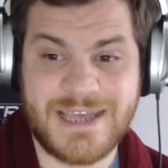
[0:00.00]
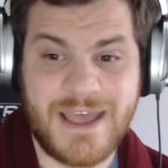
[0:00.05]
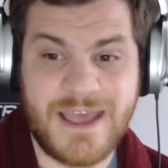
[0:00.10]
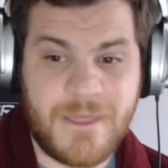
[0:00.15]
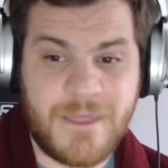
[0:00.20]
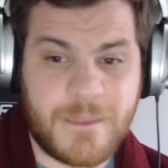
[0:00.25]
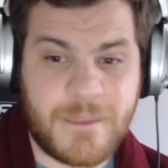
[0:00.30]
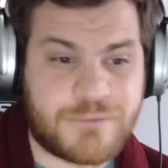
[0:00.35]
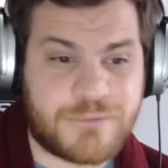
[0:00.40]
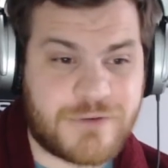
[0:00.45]
The
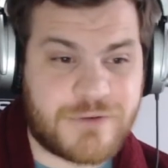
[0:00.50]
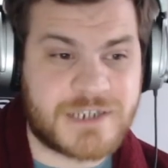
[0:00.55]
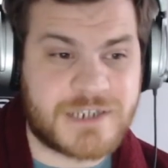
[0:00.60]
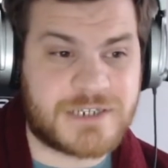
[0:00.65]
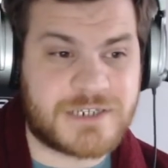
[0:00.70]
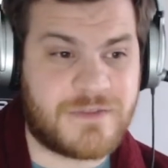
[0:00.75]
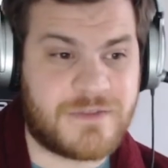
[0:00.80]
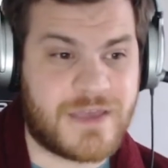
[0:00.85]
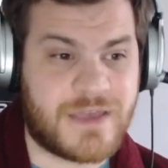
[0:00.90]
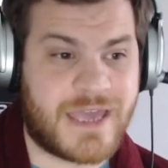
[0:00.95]
pressure of
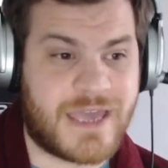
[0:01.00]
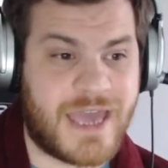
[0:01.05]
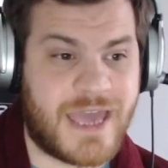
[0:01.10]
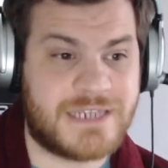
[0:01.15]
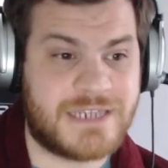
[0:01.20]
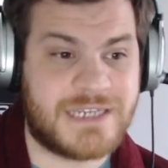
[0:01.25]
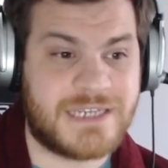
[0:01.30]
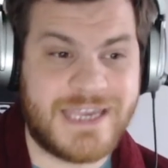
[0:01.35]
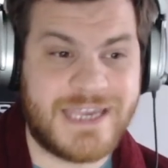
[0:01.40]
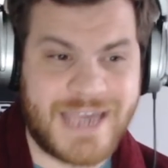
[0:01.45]
the
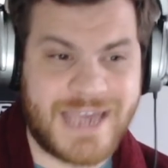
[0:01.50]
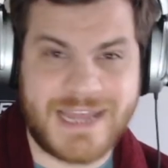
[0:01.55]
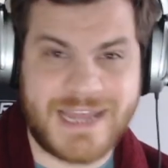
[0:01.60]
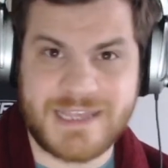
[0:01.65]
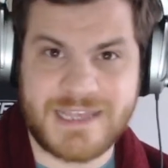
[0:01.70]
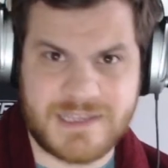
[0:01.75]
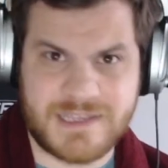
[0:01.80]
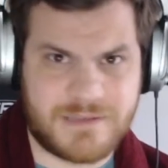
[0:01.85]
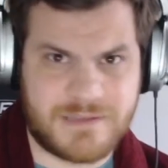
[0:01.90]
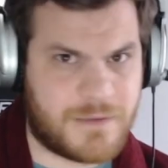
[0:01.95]
occasion getting to
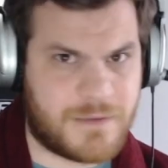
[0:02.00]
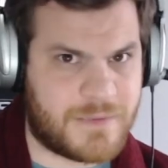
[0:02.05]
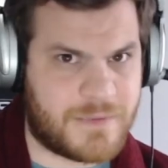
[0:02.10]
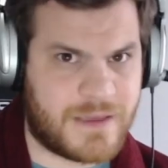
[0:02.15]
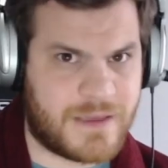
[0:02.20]
them a bit.